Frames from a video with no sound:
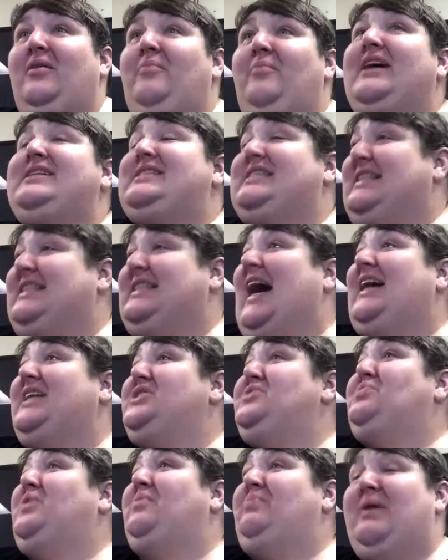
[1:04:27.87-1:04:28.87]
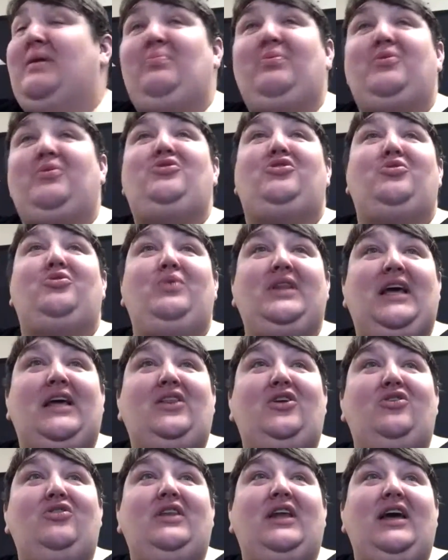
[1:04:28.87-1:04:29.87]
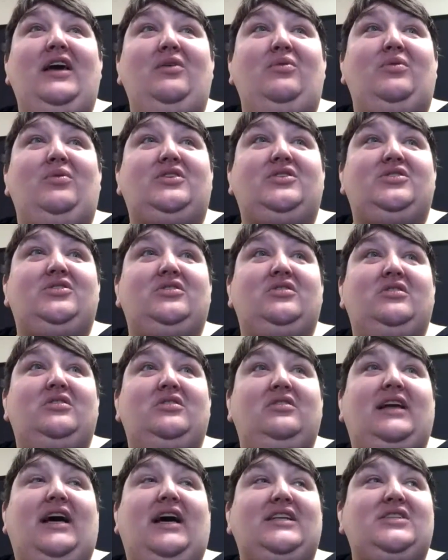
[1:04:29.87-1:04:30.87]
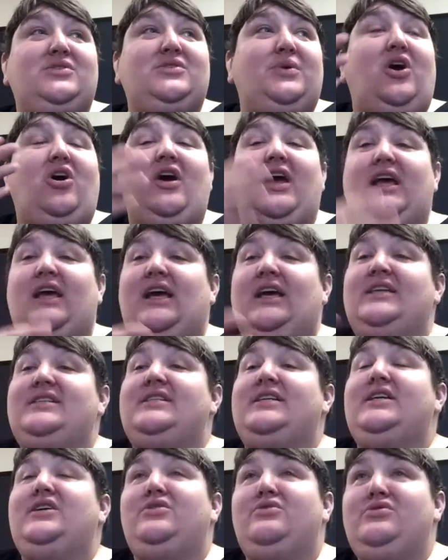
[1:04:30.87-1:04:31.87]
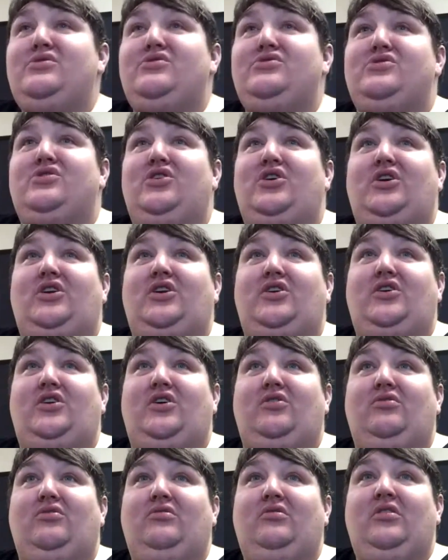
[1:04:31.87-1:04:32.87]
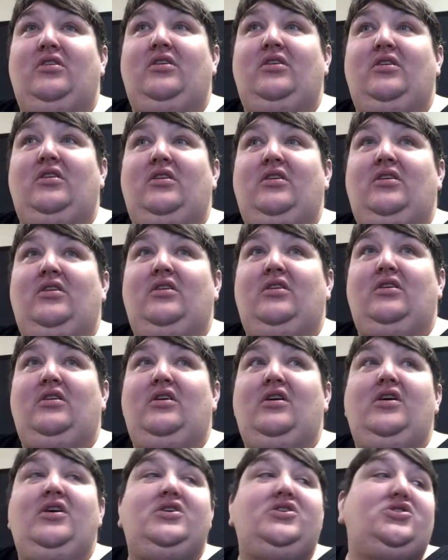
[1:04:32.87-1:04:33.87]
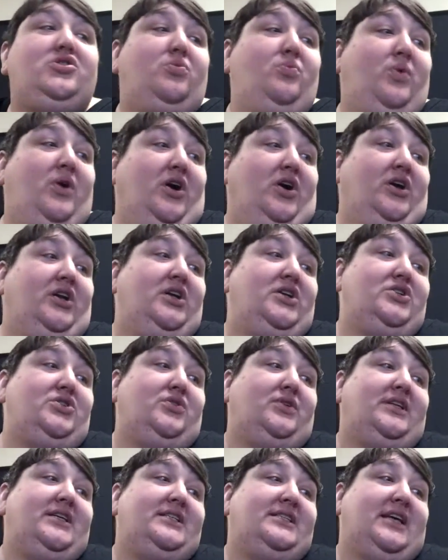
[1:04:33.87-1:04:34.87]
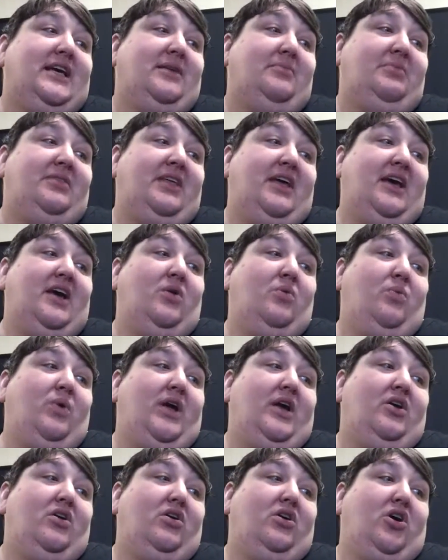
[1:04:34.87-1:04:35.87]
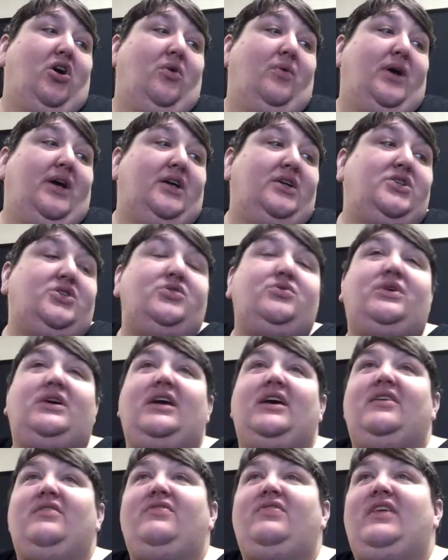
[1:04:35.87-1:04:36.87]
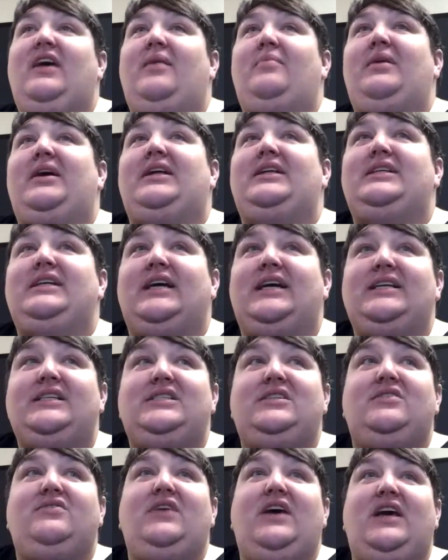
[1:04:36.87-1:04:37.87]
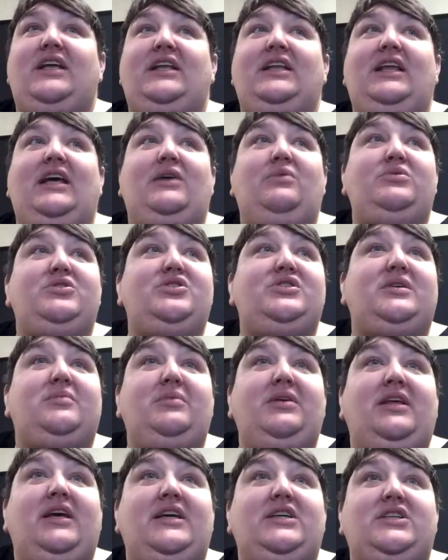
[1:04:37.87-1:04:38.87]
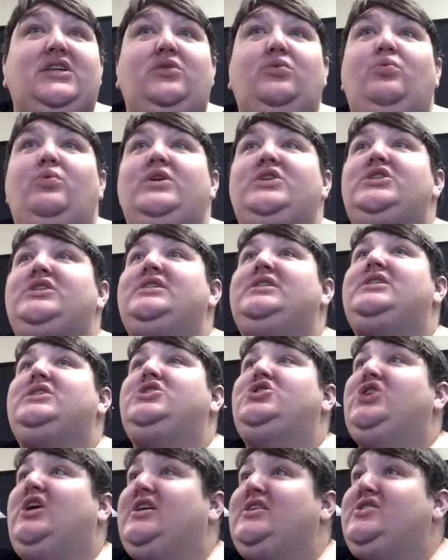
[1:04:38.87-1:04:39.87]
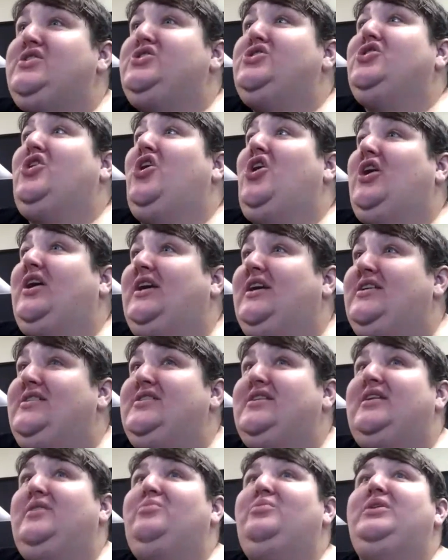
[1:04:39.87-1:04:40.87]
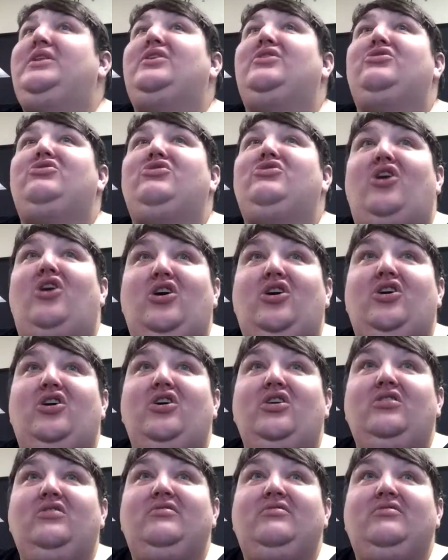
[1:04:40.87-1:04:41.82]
Because that's what people do when they learn language. That's what our AAC users are going to do. So we're going to do the same thing. We are going to give them intensive aided language stimulation, which is just talking to them with their talker,